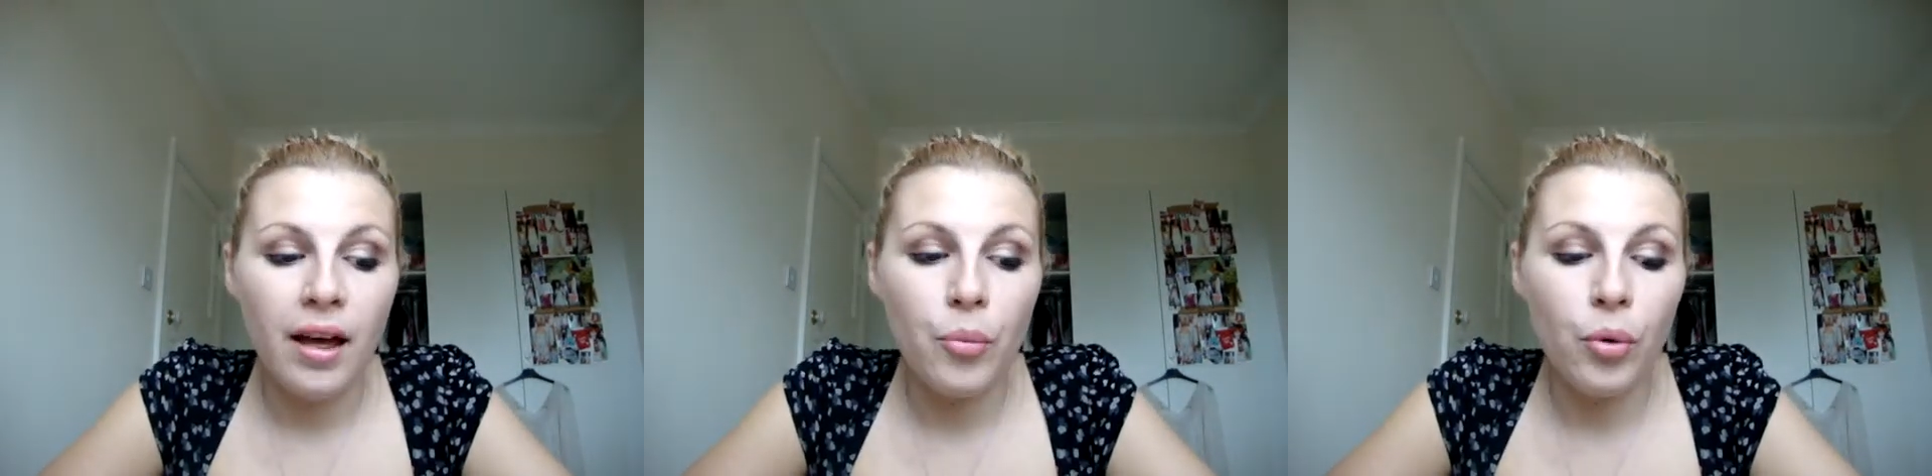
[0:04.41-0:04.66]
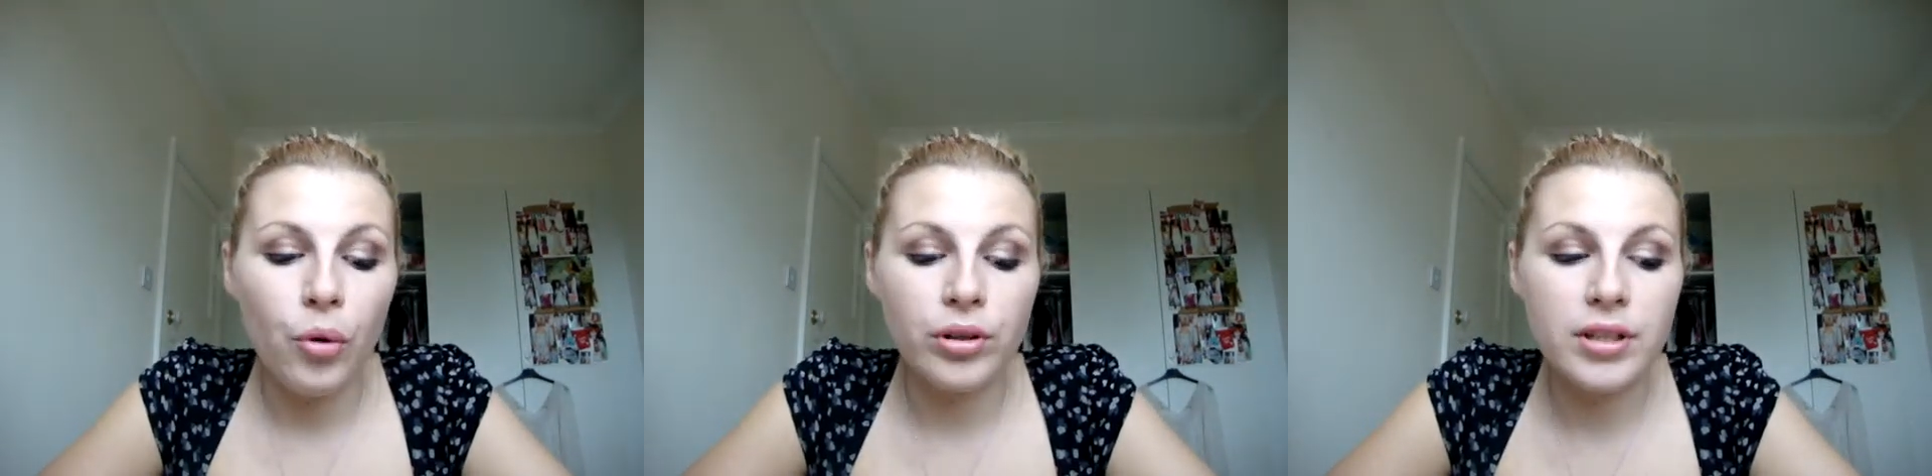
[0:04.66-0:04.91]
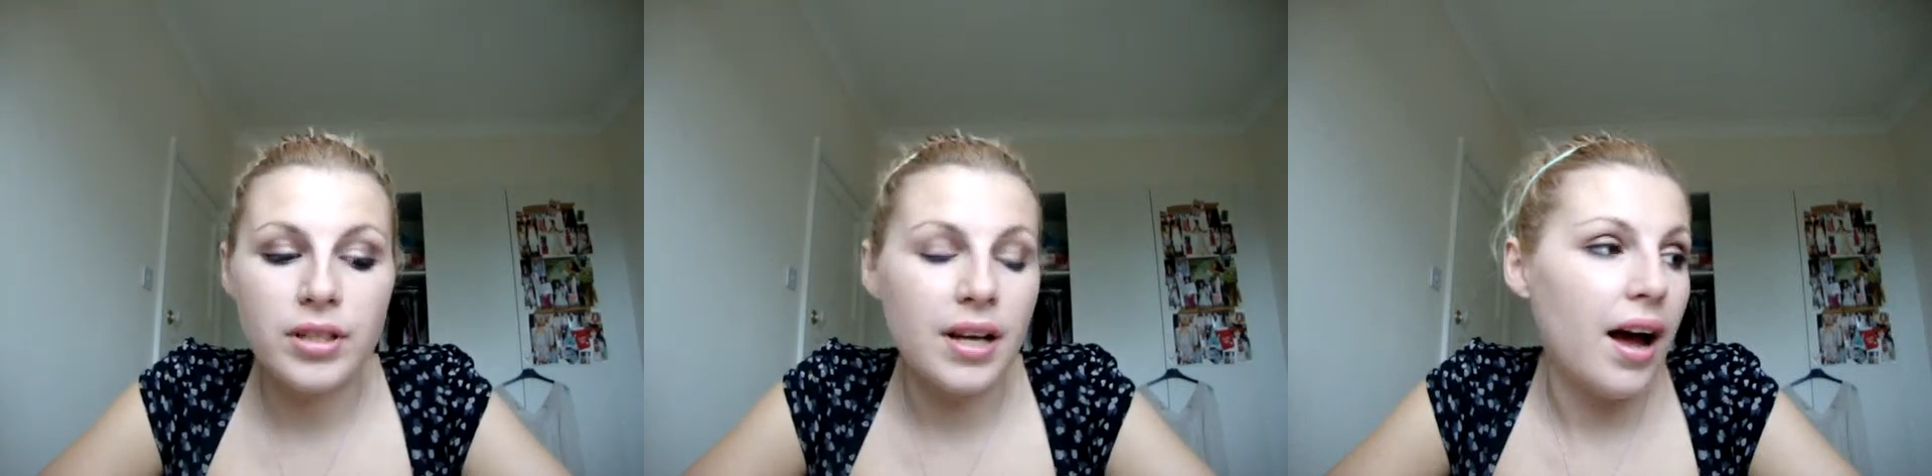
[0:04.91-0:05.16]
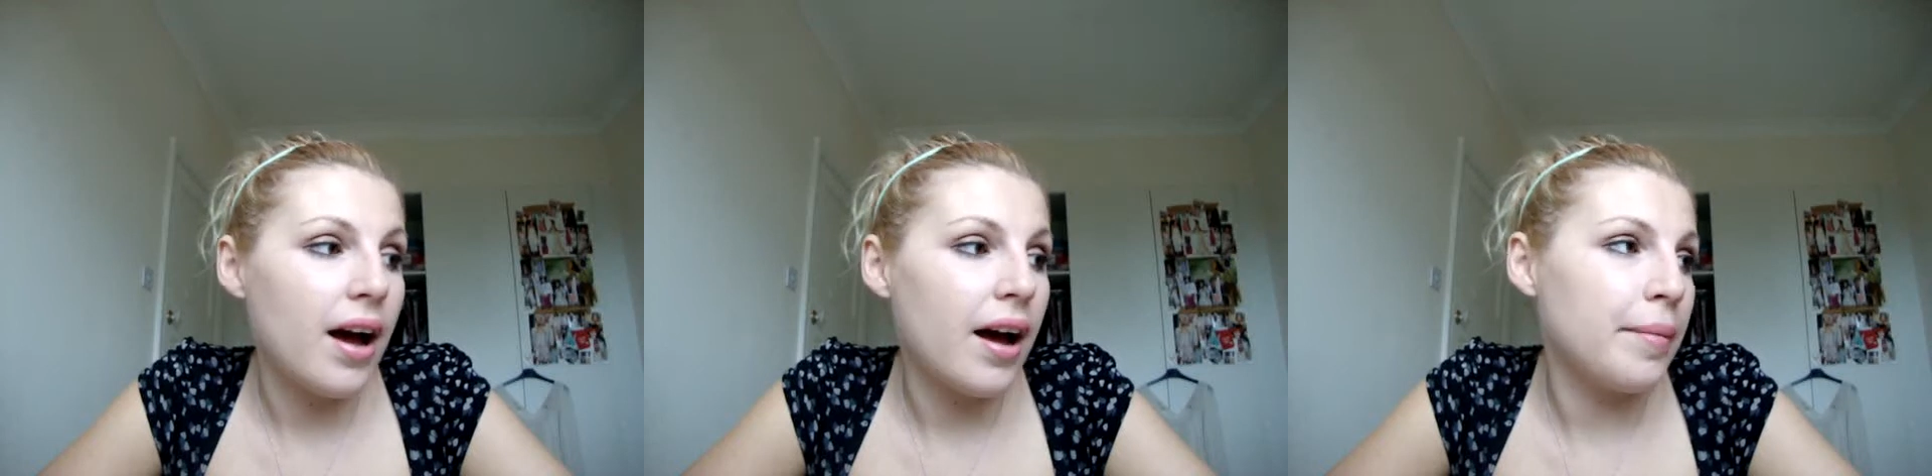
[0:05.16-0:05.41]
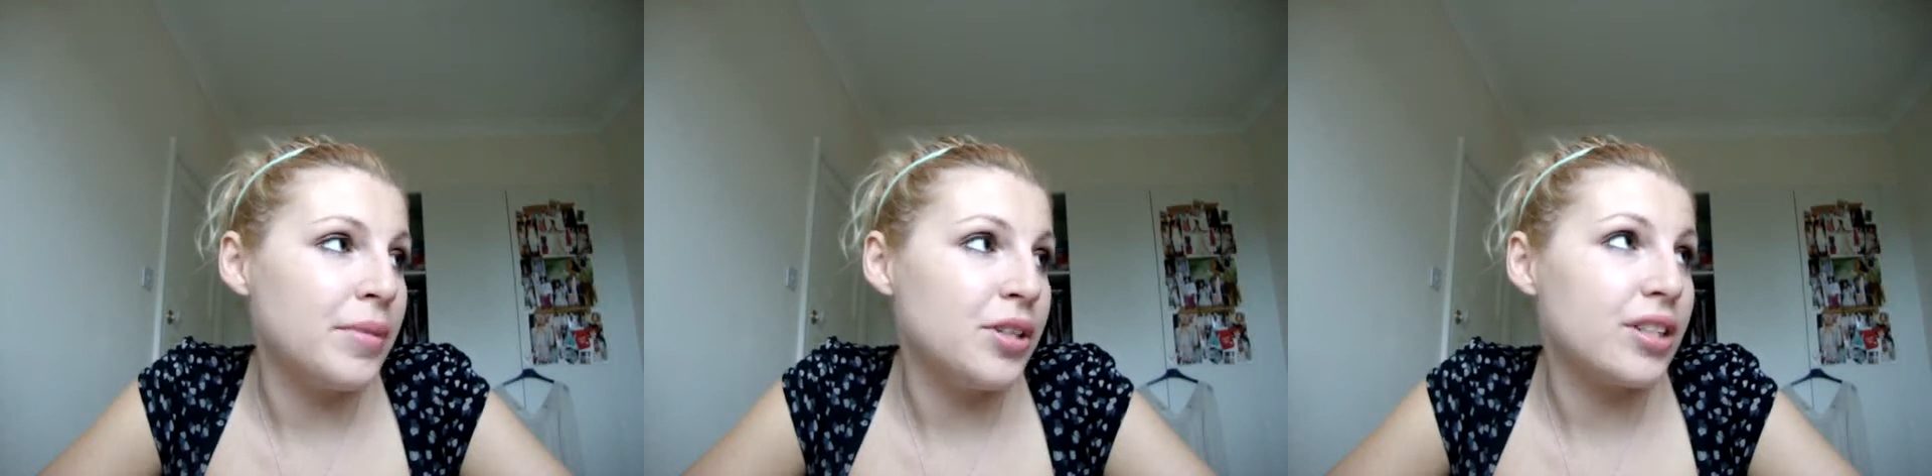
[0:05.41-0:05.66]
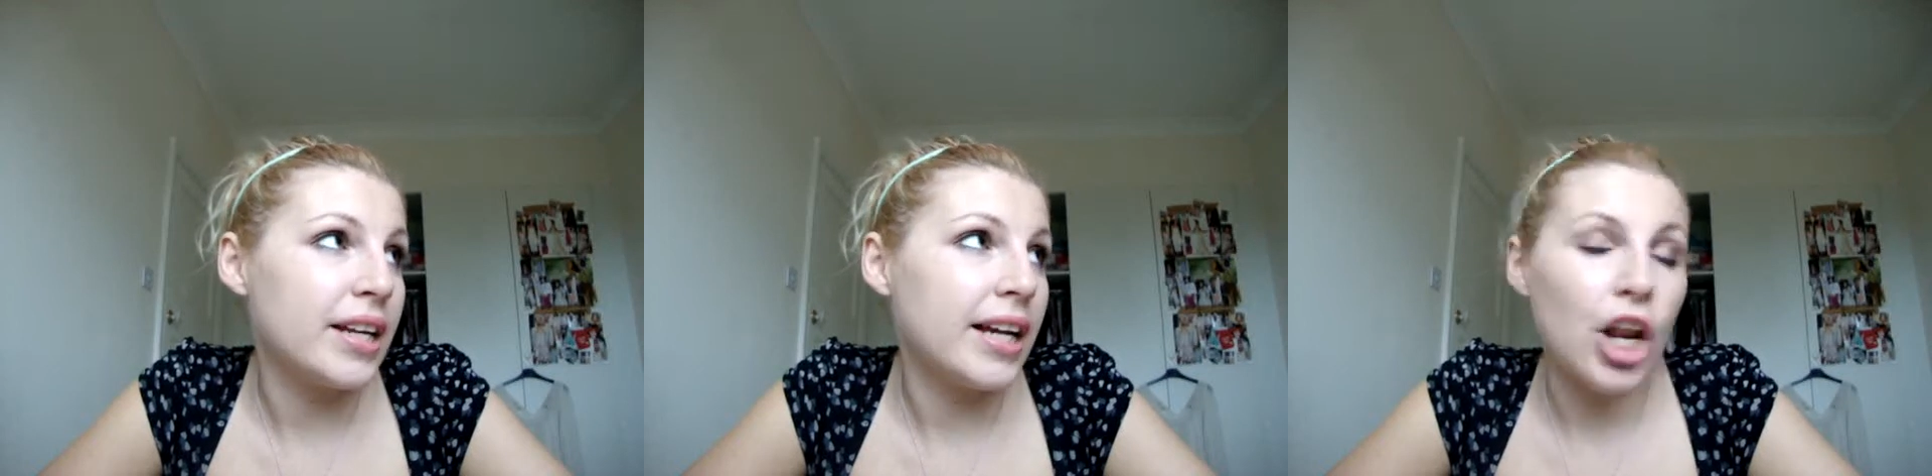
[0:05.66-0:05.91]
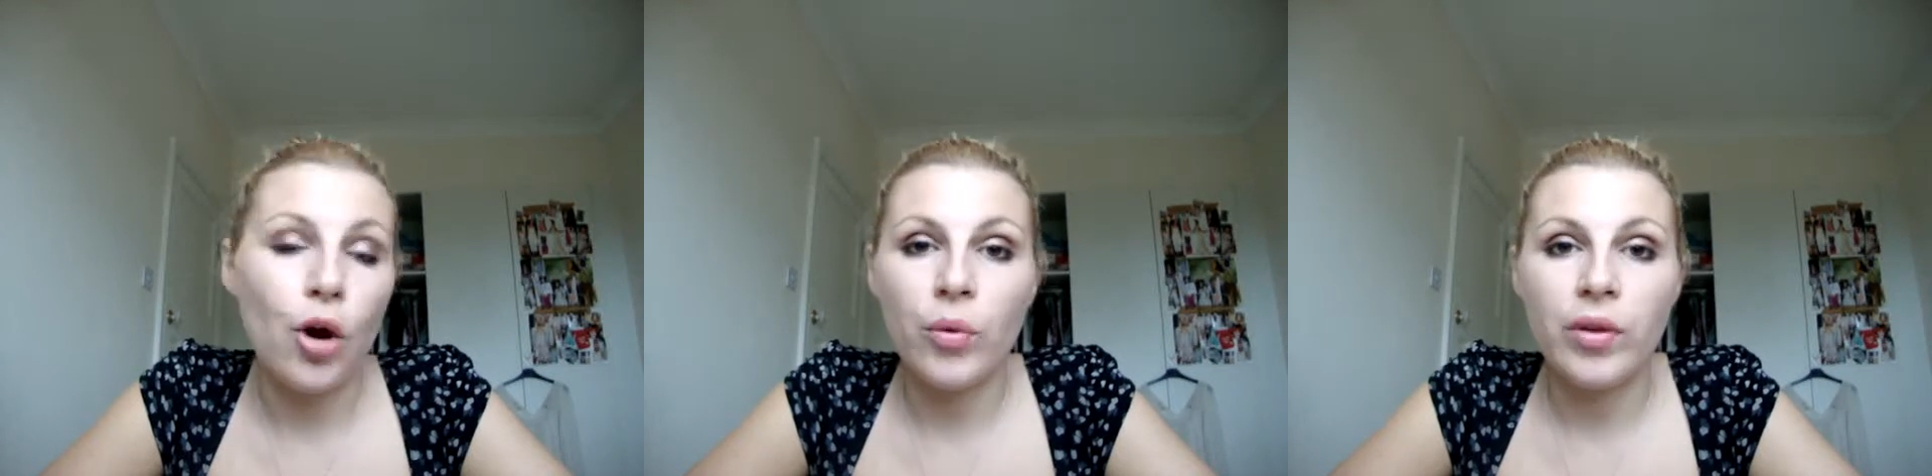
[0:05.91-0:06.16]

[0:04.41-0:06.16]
but I'm just going to get on